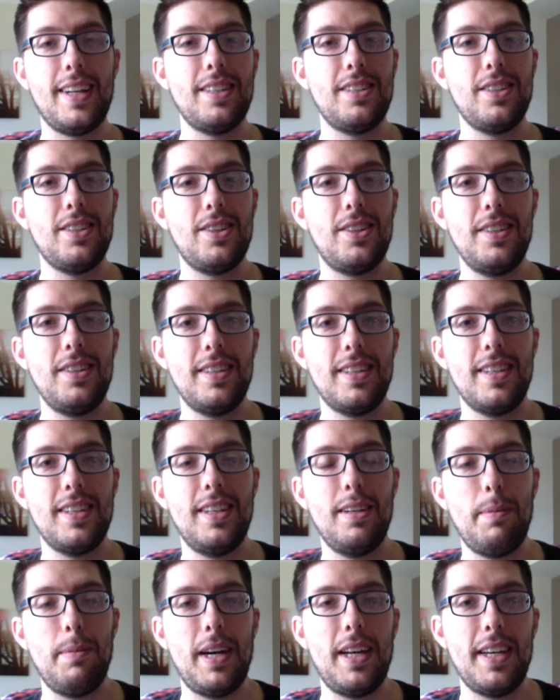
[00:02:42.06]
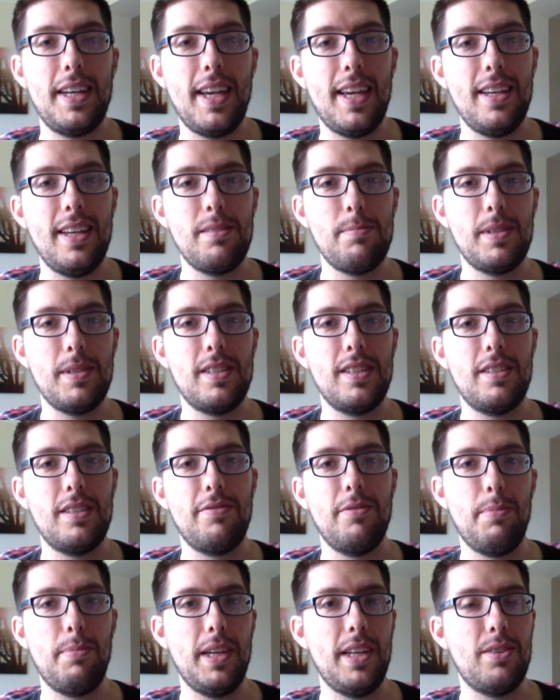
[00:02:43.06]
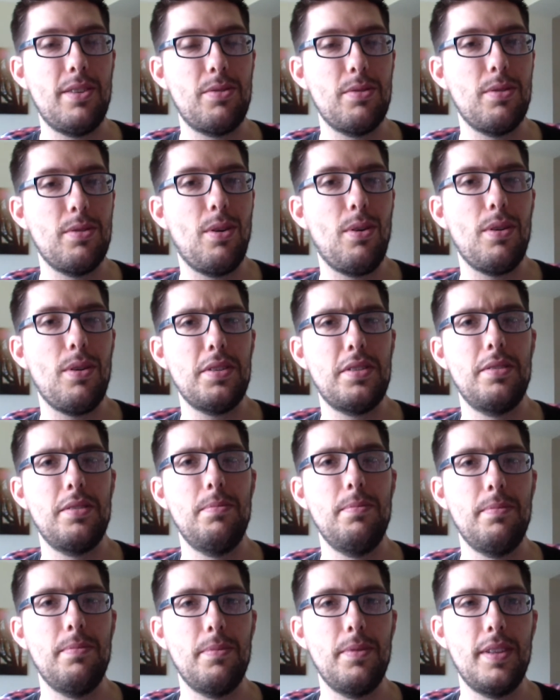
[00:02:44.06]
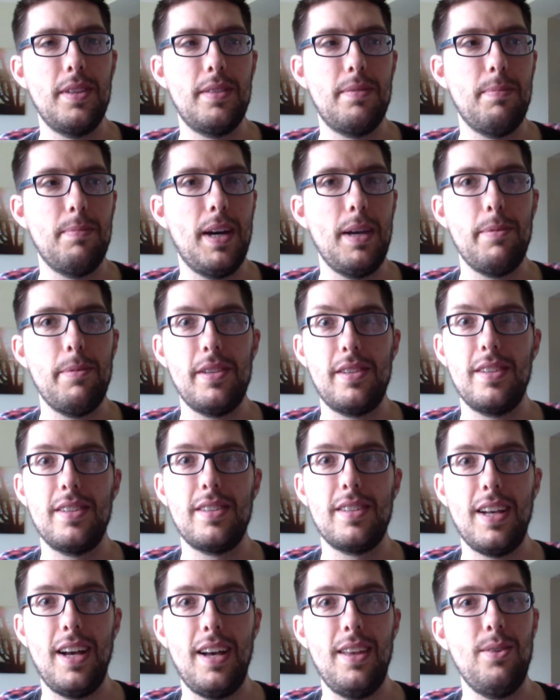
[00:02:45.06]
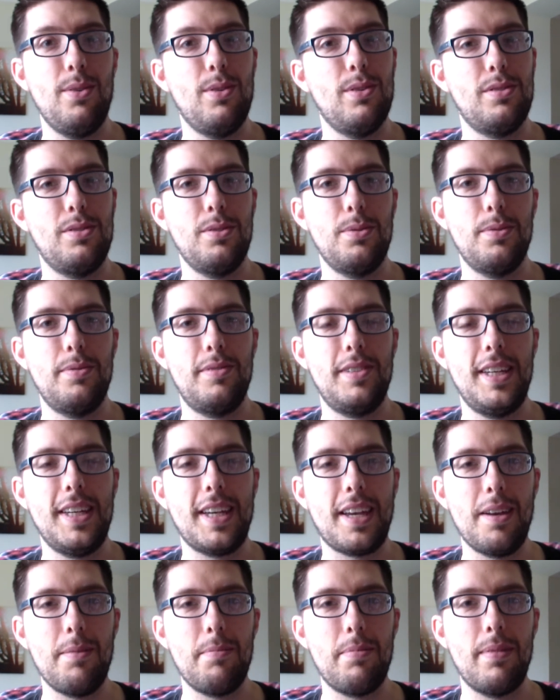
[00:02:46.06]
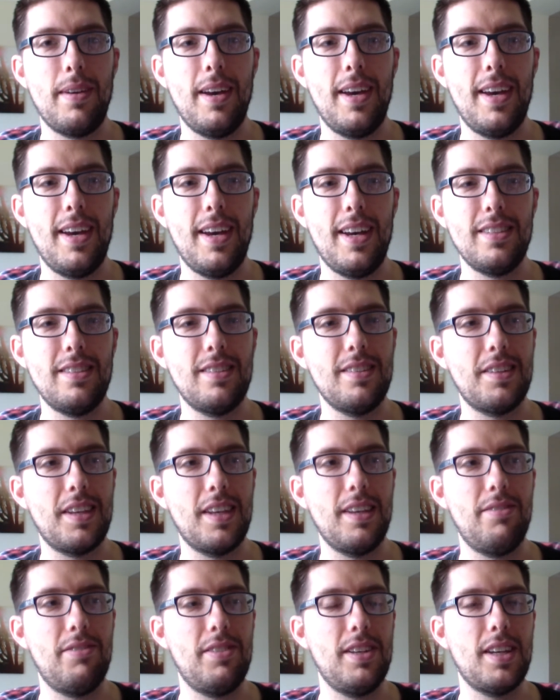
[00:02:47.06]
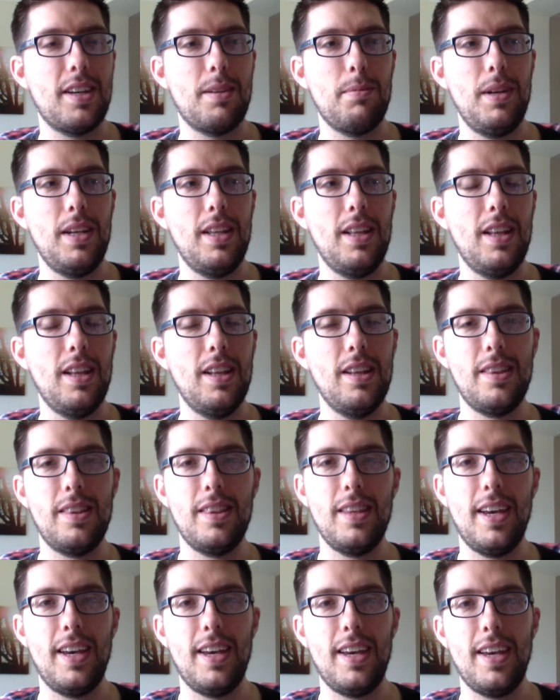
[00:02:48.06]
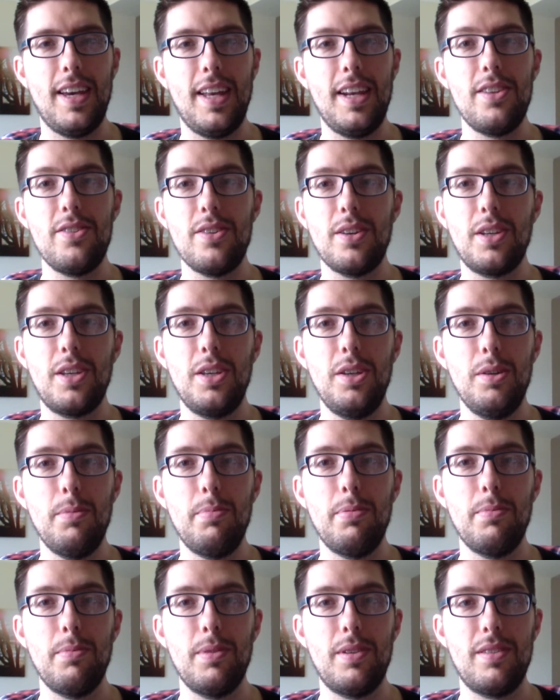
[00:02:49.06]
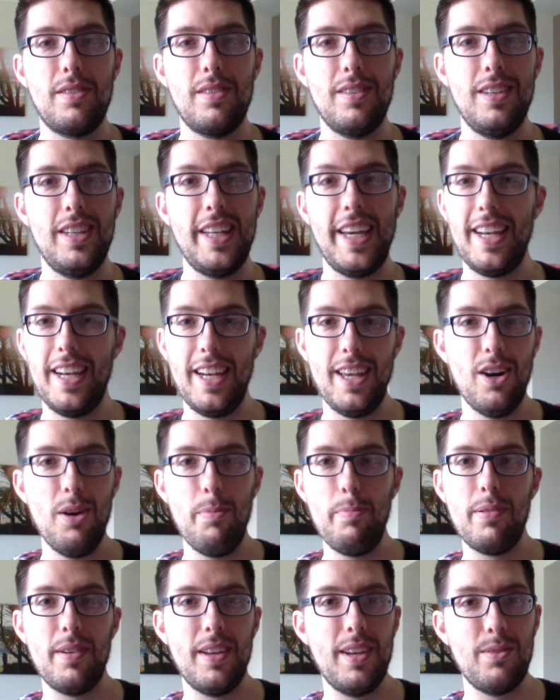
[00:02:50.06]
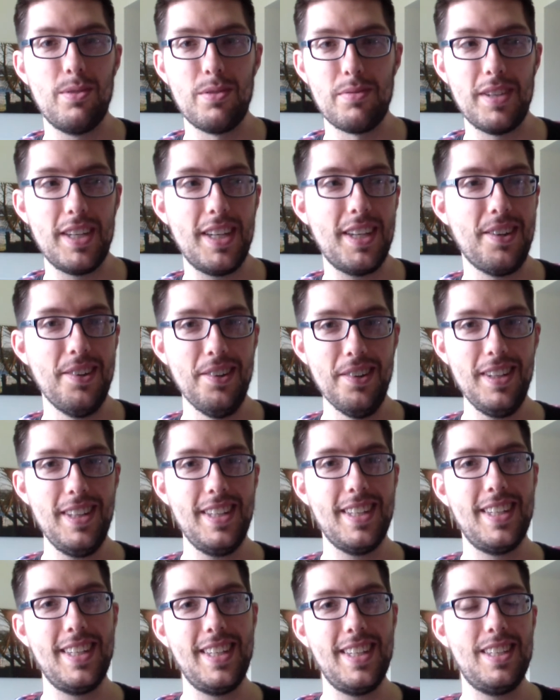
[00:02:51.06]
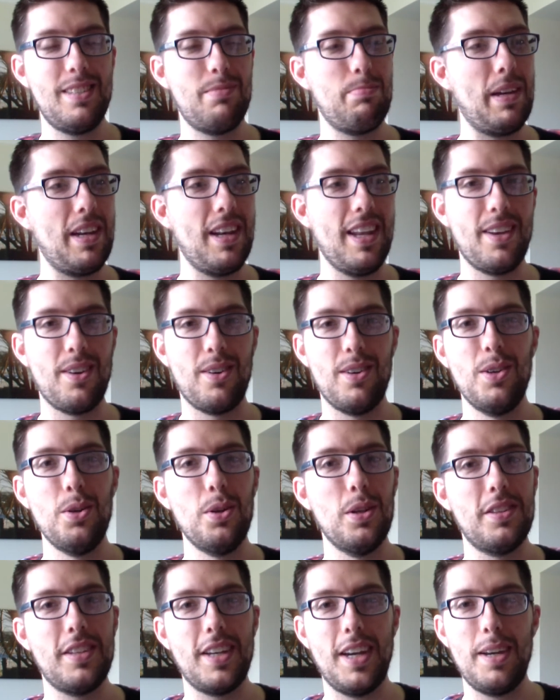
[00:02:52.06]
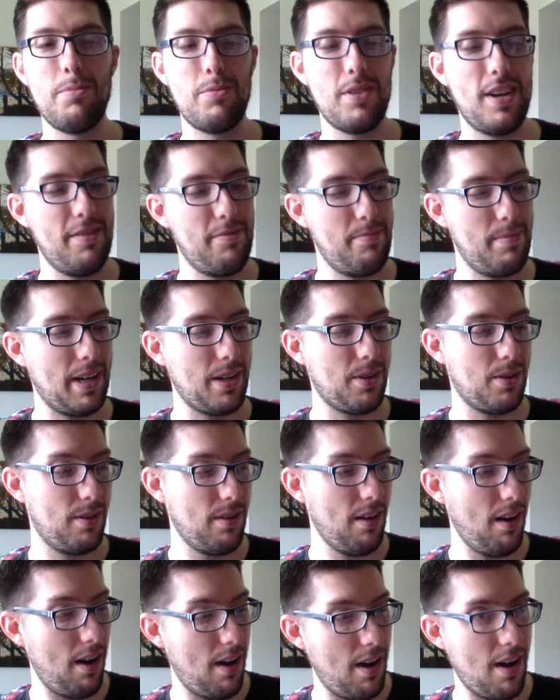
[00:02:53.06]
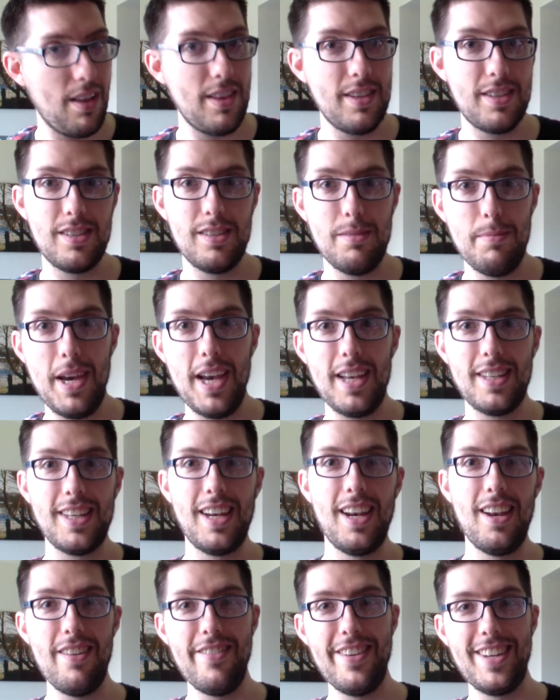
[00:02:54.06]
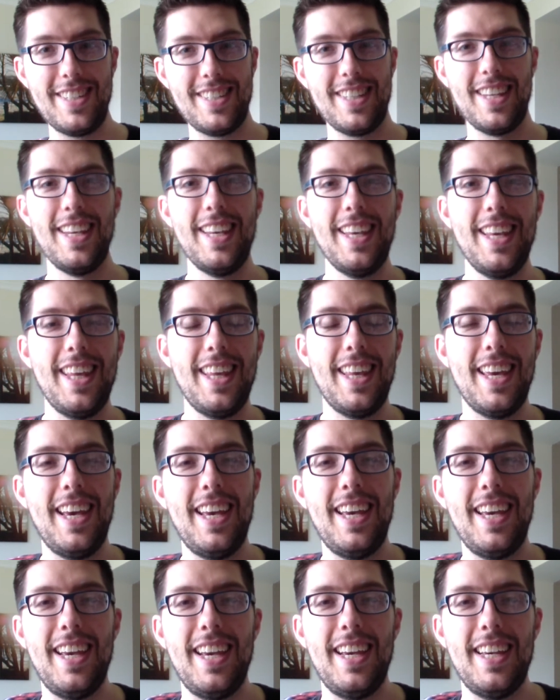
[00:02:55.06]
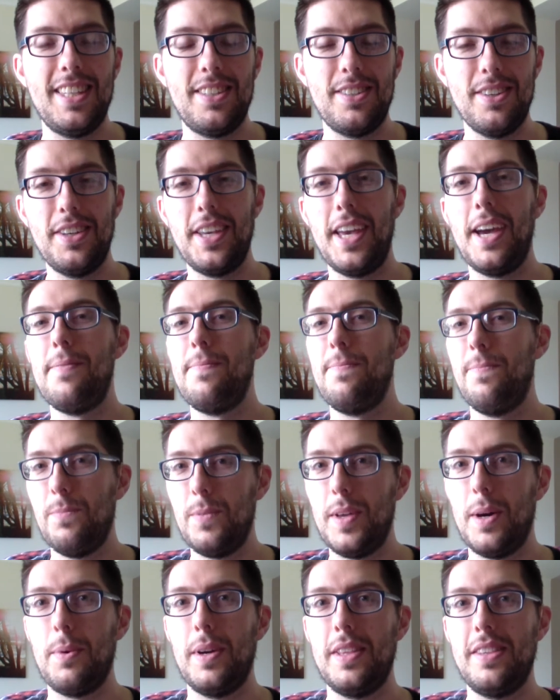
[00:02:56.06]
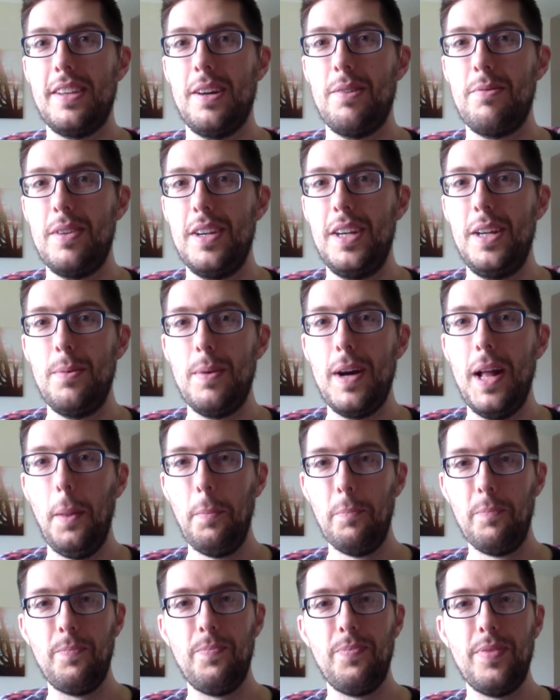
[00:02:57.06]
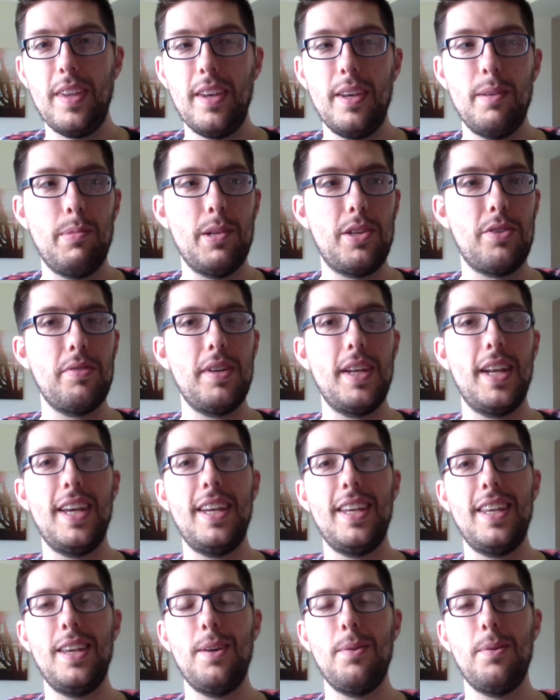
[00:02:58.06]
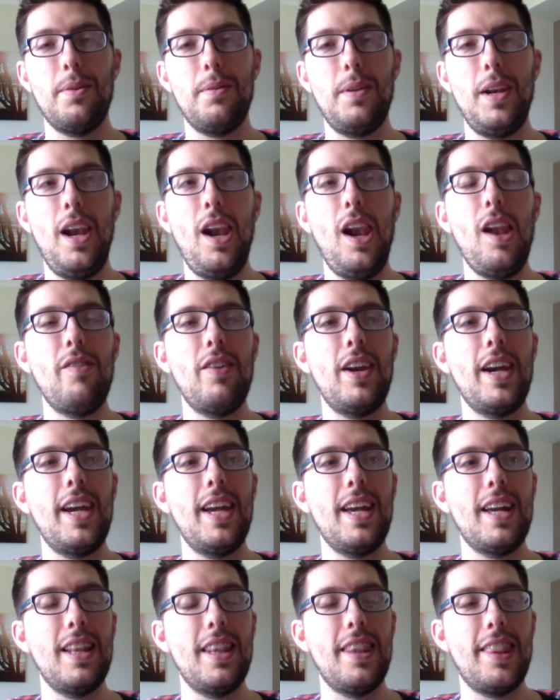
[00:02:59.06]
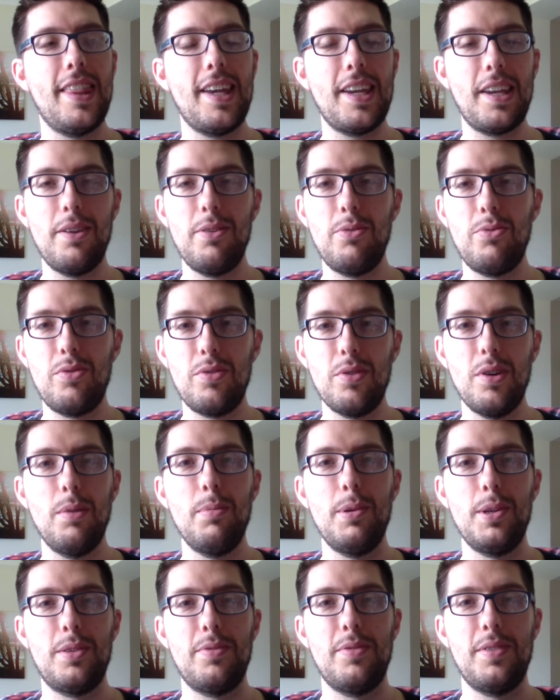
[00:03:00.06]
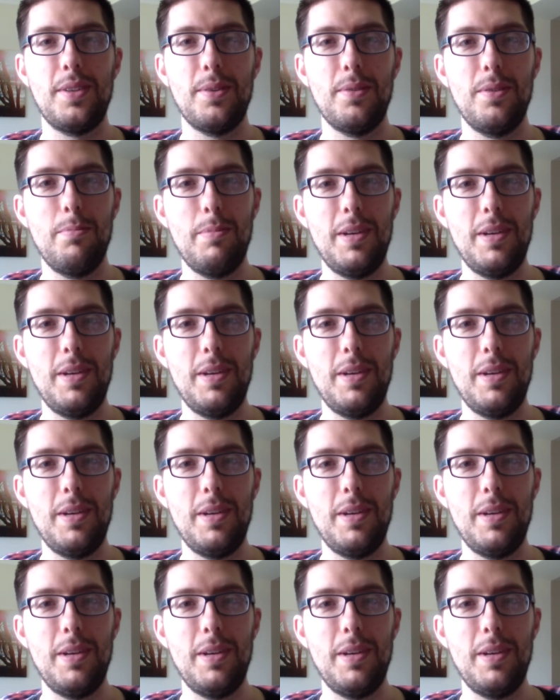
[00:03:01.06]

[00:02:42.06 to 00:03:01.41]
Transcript: Anton and Amanda, his missus, for being so awesome with my missus and also with Jacob. Anton gave Jacob a little Energon cube which lit up, and it was really cool, and he spent like a whole time driving back going, oh, this is amazing, I love it. So yeah, that went down really well. Petrina, you were lovely. Thank you so much for doing